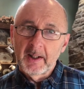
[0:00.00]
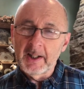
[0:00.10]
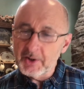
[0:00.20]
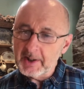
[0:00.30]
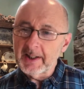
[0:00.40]

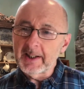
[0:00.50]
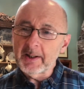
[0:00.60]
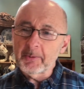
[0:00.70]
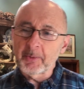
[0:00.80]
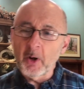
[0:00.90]
It's
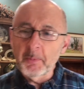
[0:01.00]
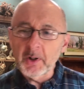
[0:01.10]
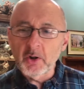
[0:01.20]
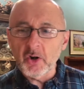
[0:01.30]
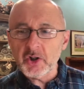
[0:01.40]
clear from the
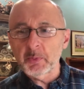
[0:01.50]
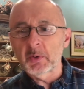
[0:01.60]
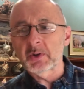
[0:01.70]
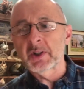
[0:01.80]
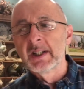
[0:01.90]

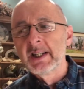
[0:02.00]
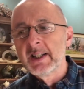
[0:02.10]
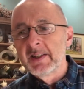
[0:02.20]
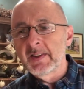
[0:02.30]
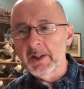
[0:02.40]
Gospels
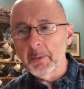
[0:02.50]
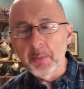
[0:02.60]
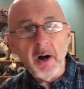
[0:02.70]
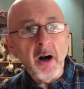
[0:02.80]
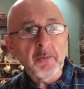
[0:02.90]
that
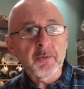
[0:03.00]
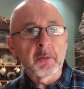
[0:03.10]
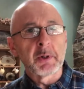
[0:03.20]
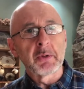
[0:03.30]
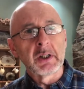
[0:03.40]
apart from
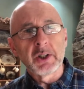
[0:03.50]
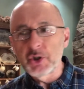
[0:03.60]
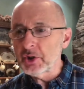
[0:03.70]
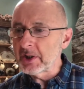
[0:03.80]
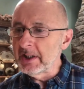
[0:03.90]
the
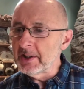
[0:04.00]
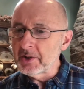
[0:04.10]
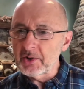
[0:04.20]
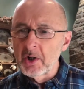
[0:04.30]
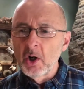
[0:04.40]
religious
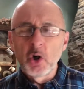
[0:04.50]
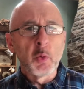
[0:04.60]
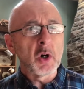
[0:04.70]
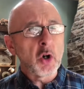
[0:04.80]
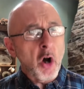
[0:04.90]
leaders who
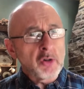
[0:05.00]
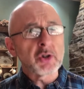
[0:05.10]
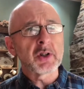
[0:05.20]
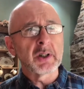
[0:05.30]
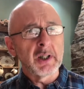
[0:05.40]
were
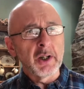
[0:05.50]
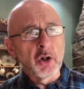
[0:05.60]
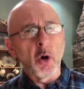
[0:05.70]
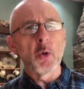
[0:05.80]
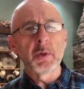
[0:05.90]
constantly
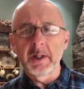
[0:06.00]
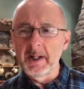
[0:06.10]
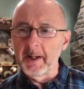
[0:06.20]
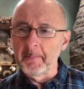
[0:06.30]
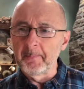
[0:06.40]
goading
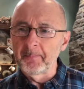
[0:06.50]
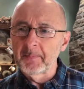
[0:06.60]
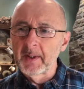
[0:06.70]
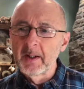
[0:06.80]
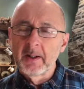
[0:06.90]
him,
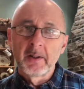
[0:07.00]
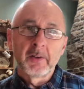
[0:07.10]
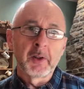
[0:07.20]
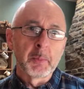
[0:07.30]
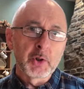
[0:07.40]

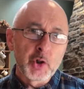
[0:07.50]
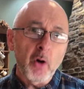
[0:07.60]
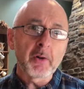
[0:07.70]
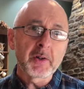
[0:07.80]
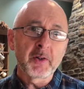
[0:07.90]
the
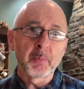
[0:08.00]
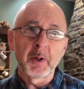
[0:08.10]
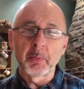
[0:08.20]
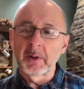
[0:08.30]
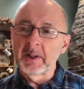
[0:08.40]
majority of
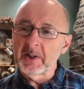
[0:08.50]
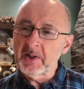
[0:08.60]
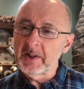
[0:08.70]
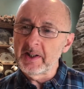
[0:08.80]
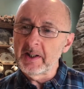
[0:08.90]
people in the
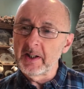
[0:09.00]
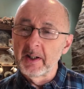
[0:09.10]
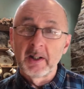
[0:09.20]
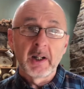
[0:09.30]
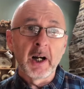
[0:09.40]
city
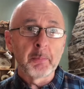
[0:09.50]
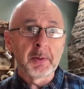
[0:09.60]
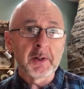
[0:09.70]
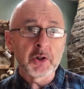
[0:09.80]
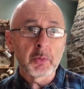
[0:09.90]

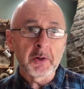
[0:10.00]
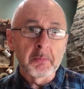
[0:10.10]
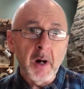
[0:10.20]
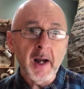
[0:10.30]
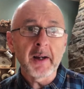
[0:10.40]
appear to
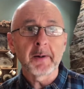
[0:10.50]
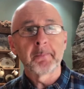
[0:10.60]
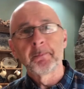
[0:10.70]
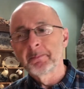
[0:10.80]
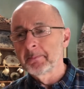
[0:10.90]
admire,
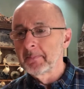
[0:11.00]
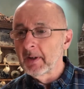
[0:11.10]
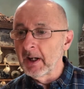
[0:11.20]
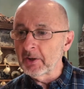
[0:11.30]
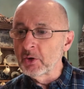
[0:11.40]

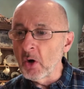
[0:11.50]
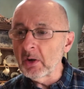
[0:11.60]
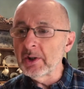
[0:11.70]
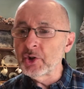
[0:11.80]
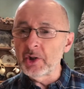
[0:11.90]

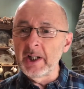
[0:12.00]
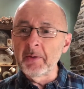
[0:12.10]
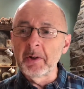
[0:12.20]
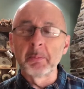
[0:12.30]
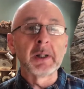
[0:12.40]
acknowledge,
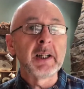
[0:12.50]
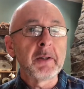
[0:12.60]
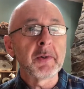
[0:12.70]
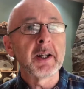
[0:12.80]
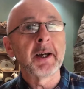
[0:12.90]
even
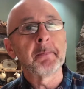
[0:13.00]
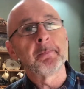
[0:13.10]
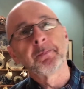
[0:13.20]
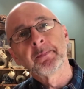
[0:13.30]
believe in him.